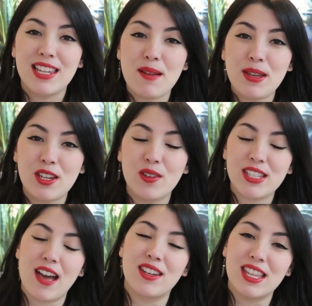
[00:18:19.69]
Let me know
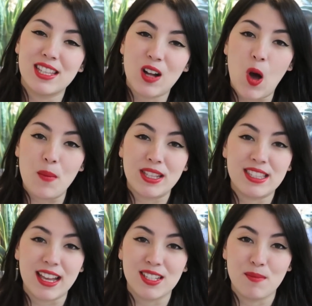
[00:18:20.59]
down in the comment
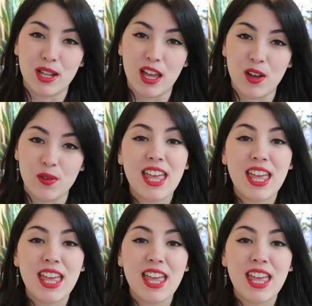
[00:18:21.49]
section below.